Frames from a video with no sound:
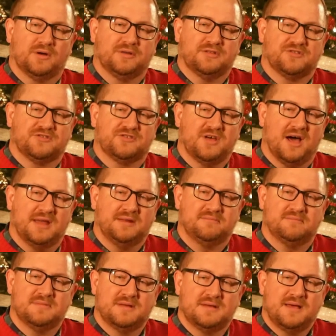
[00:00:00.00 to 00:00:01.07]
The son
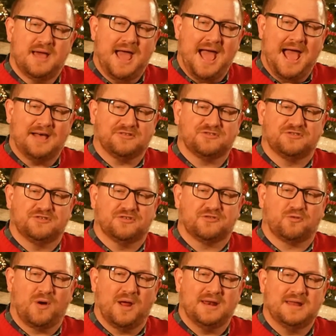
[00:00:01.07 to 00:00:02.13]
asks his
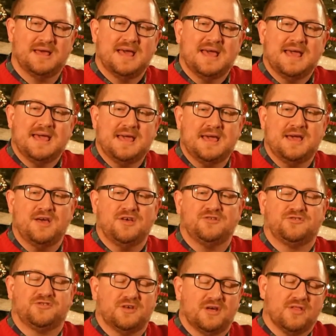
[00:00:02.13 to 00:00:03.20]
friend,
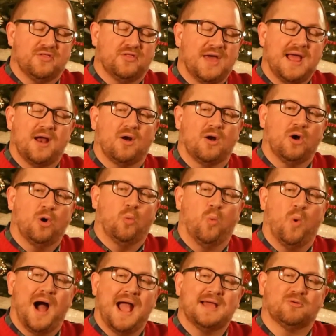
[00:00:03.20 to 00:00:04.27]
is there a
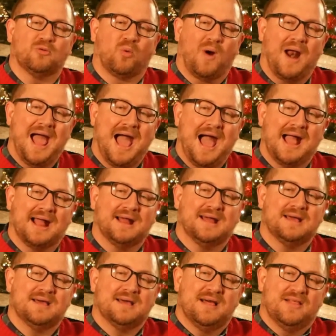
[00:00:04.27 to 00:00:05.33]
white rag
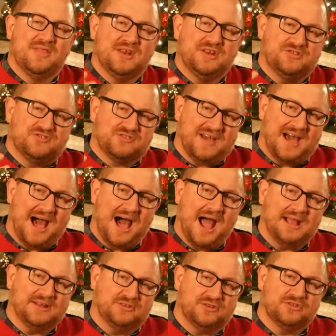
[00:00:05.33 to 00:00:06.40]
that is tied
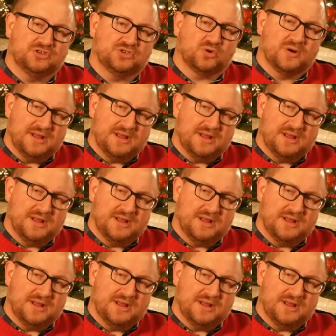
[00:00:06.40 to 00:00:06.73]
to the tree?